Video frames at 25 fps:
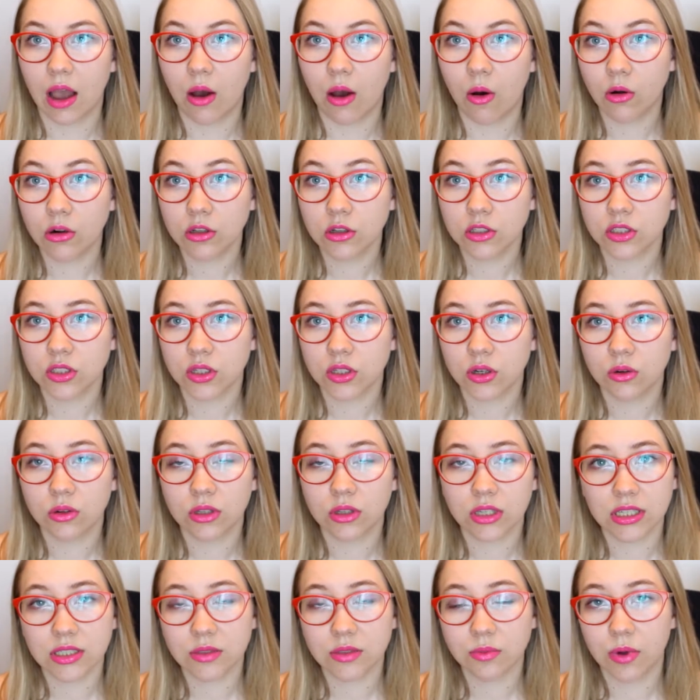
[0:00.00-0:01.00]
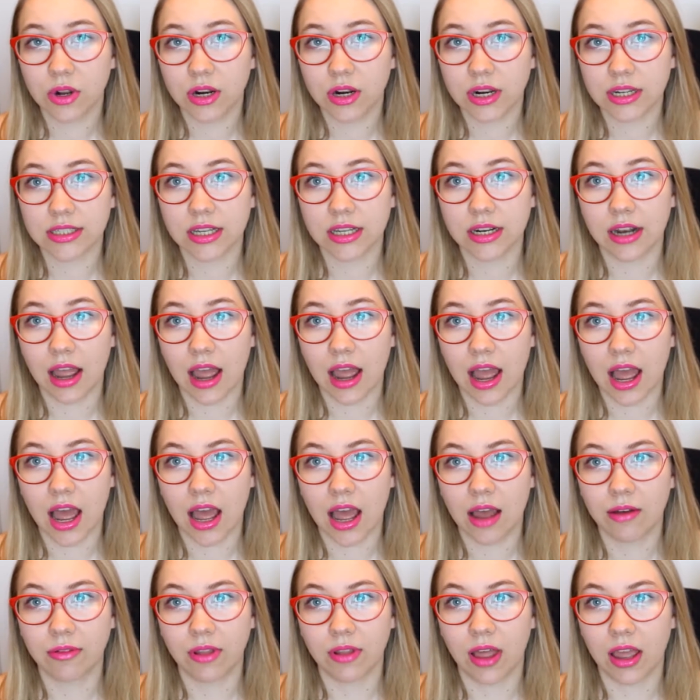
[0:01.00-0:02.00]
Also, this one doesn't
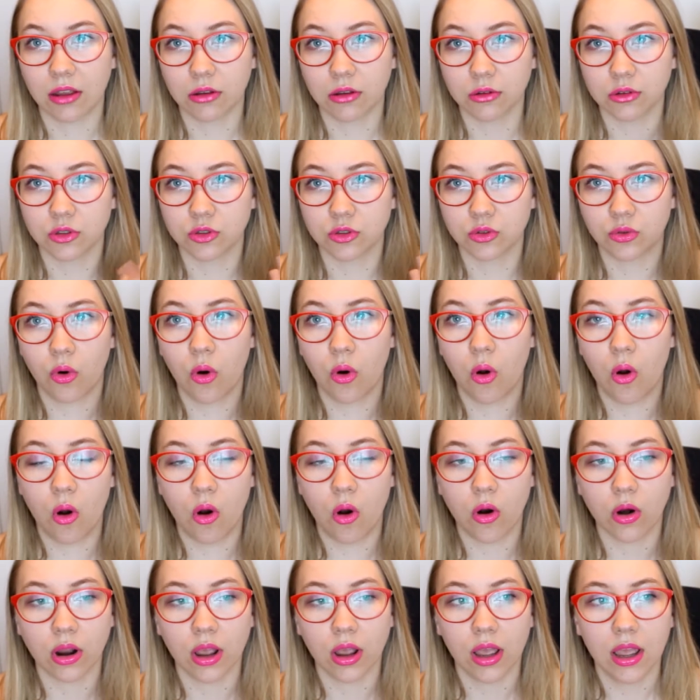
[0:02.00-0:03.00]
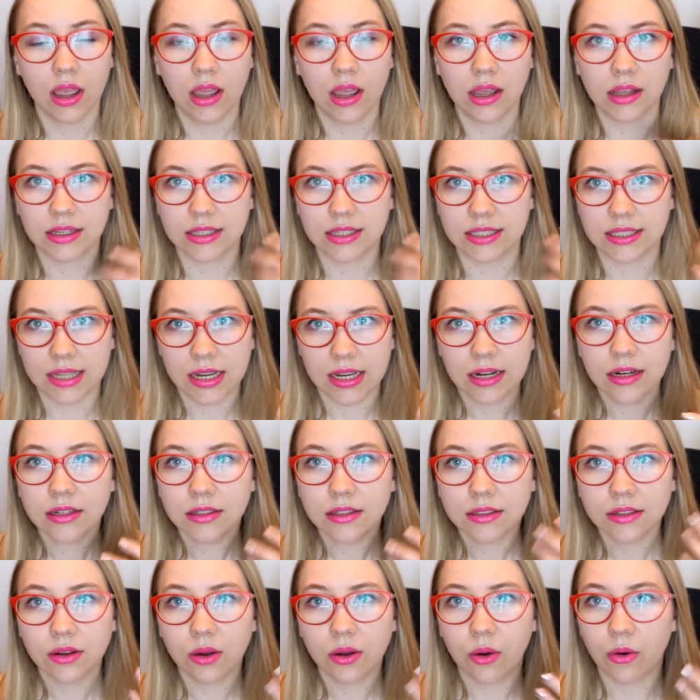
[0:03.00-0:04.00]
have like a strong
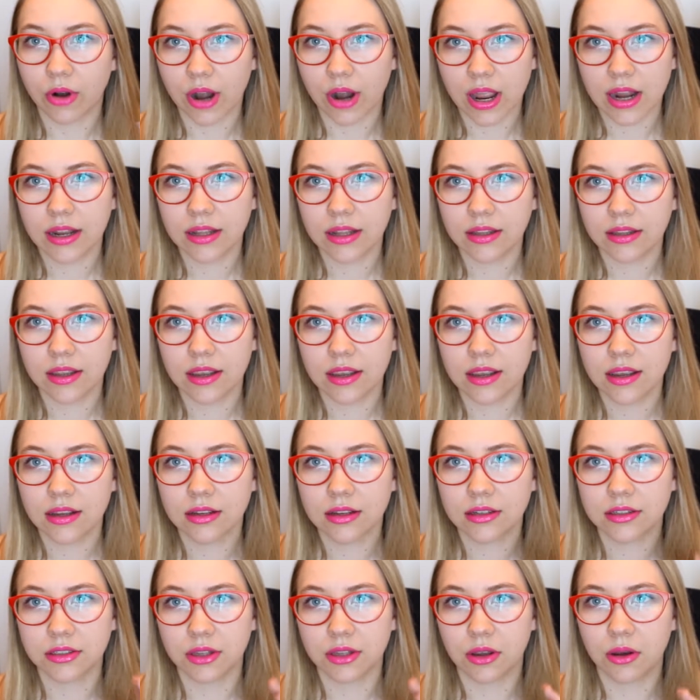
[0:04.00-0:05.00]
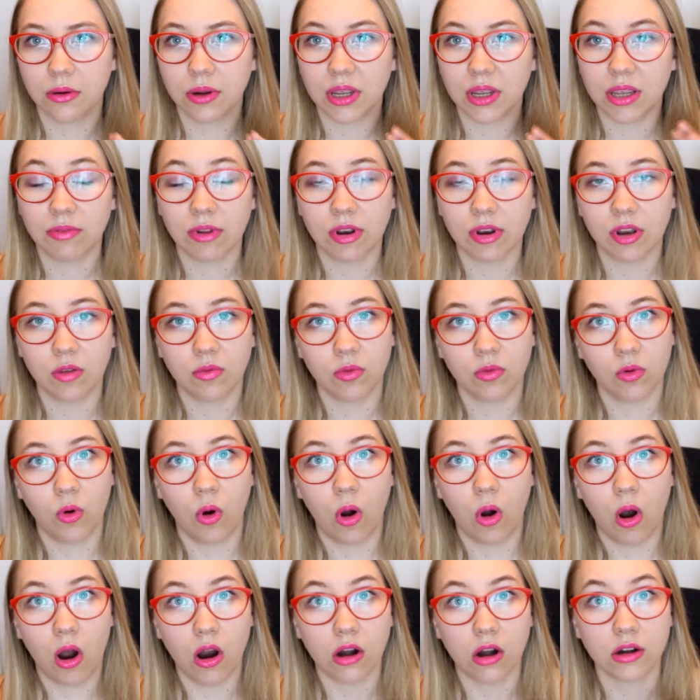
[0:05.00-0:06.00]
scent or anything, so even if you
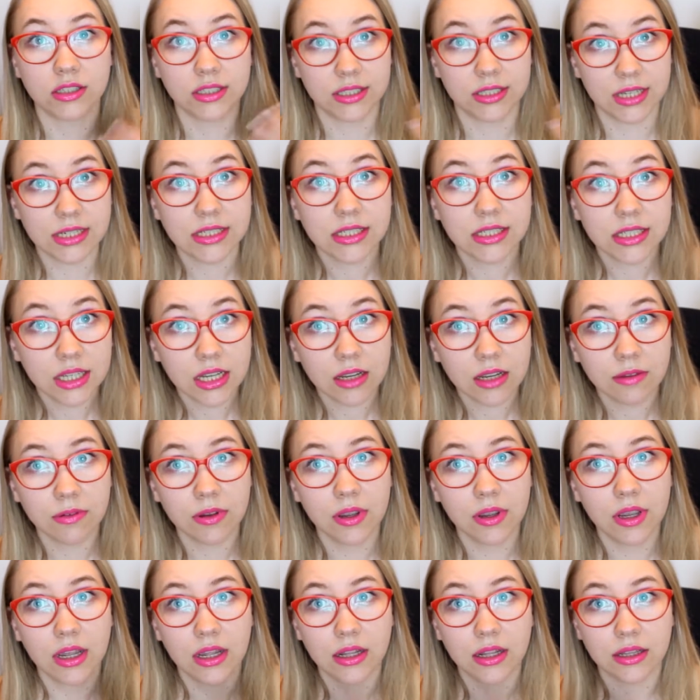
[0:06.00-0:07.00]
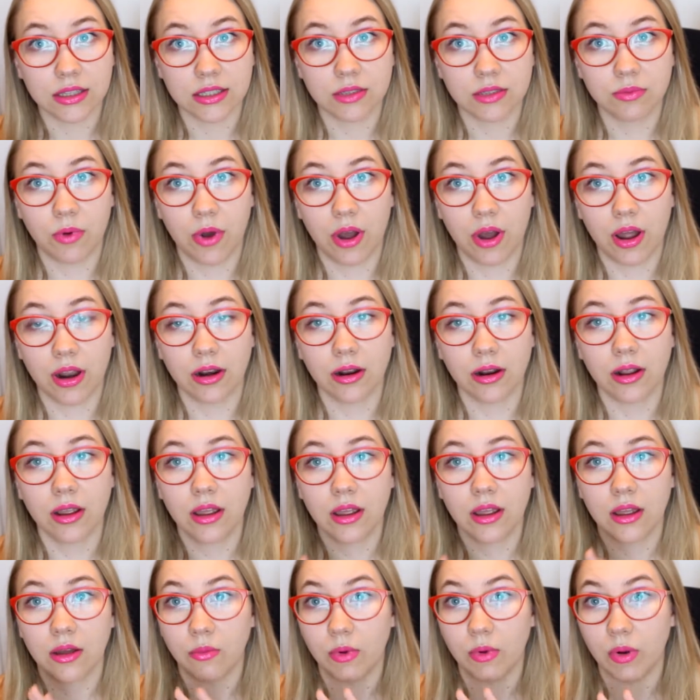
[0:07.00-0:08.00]
are sensitive, this one
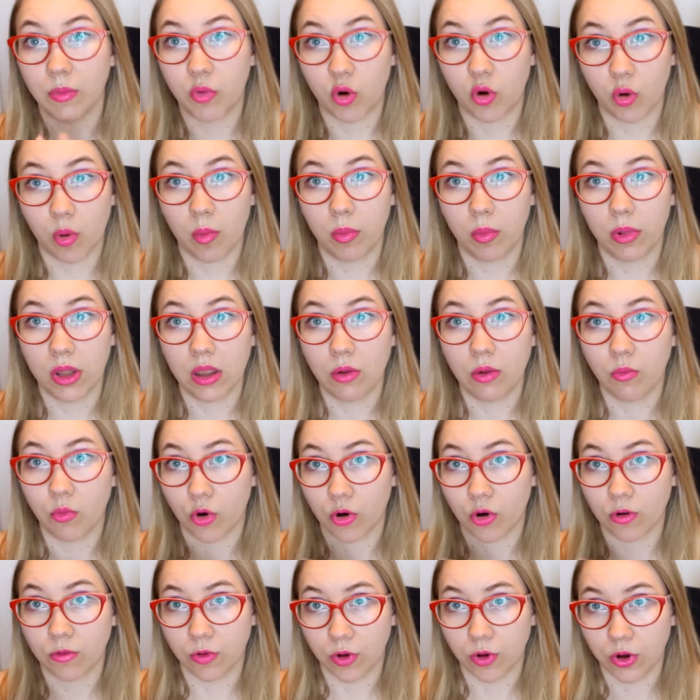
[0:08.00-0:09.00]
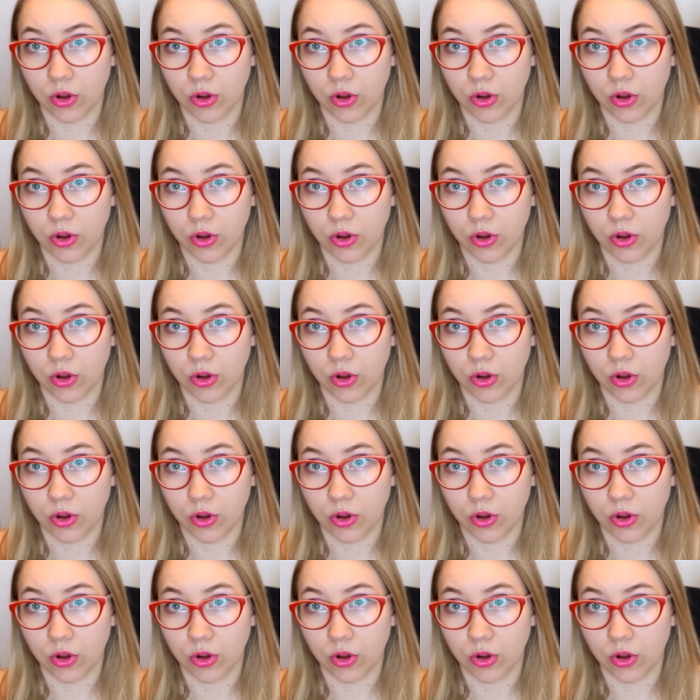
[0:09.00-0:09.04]
will probably work for